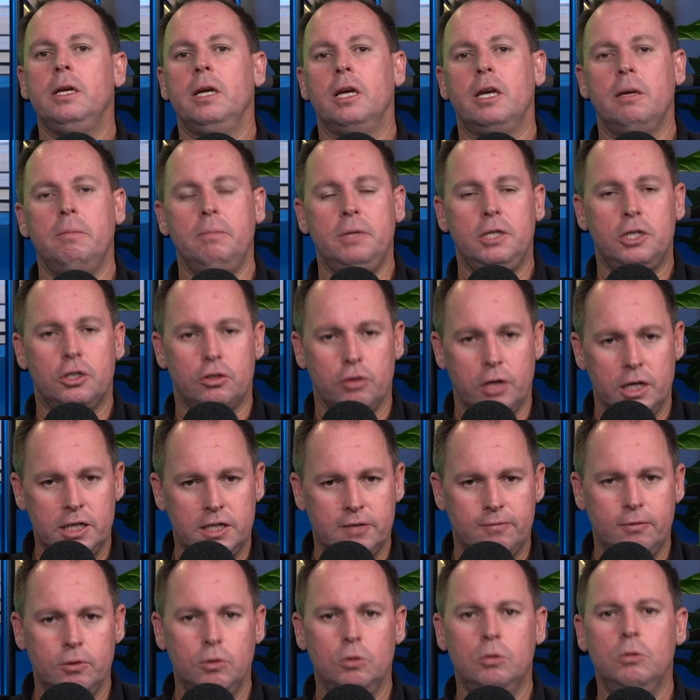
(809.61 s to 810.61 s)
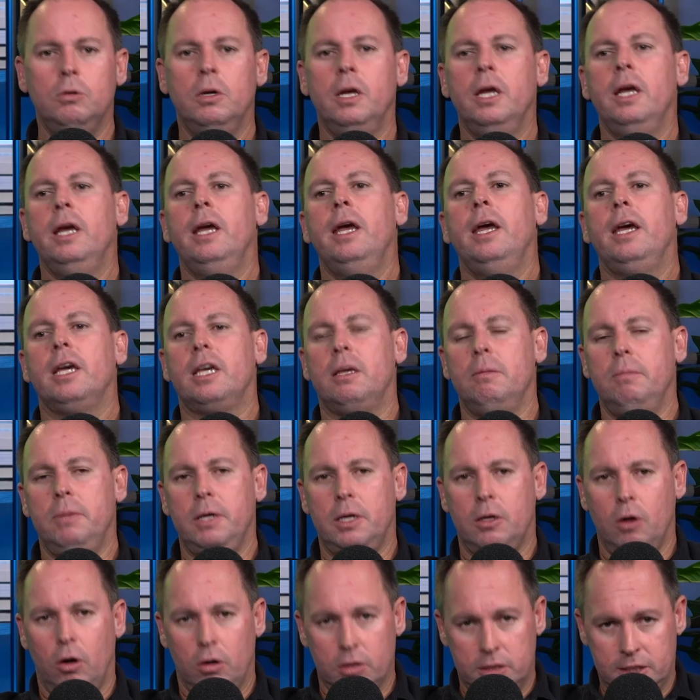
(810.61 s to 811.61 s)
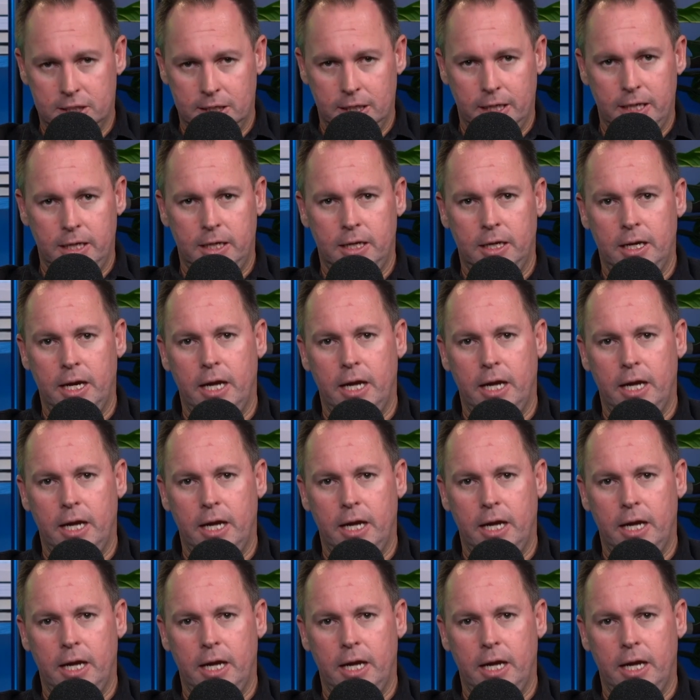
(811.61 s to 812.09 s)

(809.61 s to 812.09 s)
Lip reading: it can be stressful, it can be costly.